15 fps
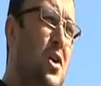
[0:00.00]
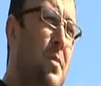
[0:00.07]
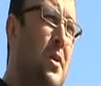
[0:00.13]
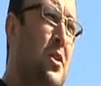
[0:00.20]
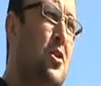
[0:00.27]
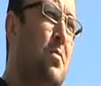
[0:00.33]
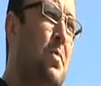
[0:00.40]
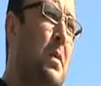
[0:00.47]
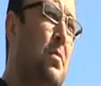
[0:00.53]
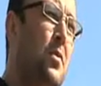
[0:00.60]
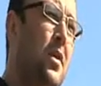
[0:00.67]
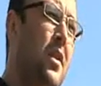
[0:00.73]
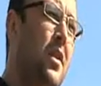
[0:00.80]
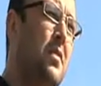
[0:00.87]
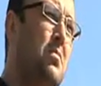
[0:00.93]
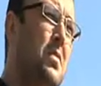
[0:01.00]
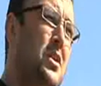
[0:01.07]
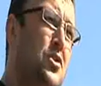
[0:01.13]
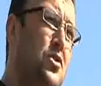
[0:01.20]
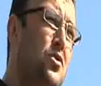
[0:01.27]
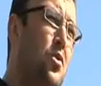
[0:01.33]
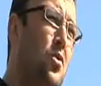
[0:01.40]
drum into people that they
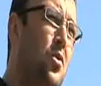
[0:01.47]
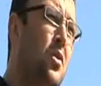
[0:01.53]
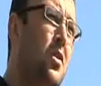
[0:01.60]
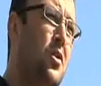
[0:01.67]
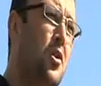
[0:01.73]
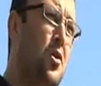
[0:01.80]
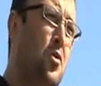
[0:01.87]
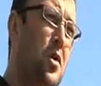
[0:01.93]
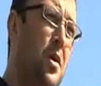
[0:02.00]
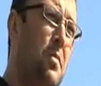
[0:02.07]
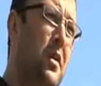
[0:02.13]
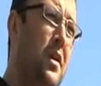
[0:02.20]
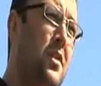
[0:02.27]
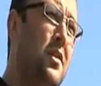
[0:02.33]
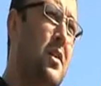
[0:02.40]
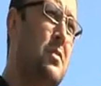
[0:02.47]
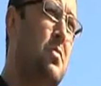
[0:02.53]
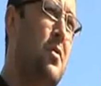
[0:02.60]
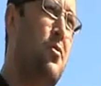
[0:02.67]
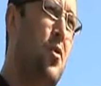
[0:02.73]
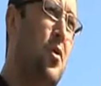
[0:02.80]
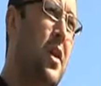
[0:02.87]
must know their own
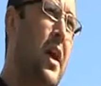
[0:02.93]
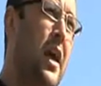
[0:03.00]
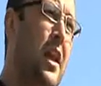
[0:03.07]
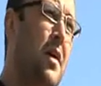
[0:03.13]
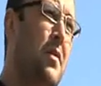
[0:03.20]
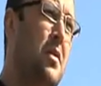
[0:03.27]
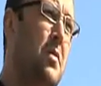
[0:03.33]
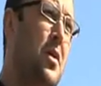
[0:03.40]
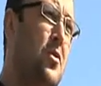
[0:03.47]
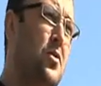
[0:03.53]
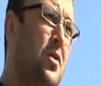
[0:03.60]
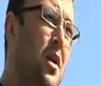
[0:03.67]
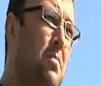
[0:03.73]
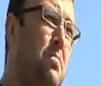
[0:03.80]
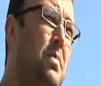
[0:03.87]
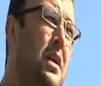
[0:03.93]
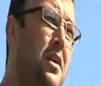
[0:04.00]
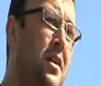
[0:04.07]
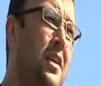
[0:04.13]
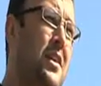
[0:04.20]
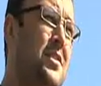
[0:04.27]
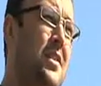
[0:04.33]
abilities before they head up the mountain and
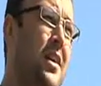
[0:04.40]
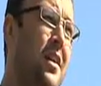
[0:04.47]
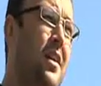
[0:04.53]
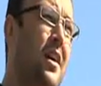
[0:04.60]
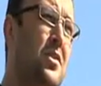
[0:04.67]
be realistic.